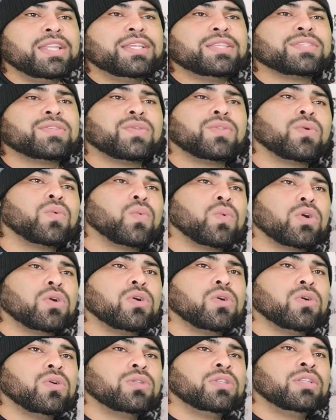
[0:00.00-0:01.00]
it so the
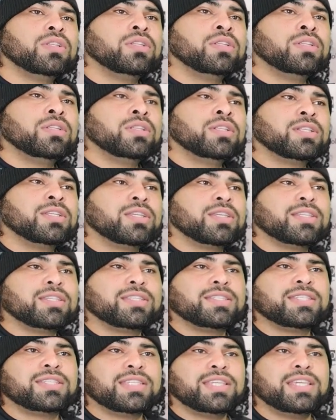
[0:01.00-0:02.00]
world could
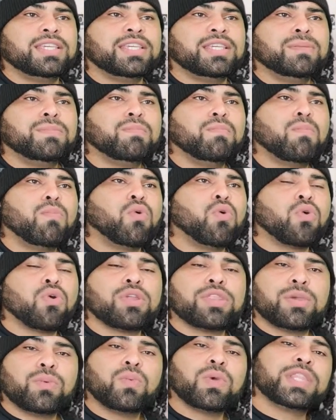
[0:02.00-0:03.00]
see more
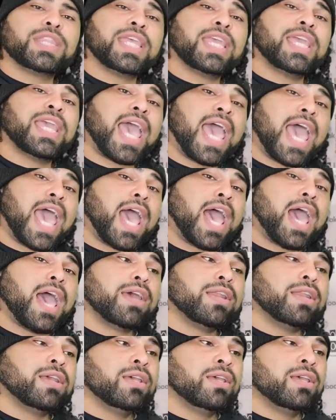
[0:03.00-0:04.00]
than what they had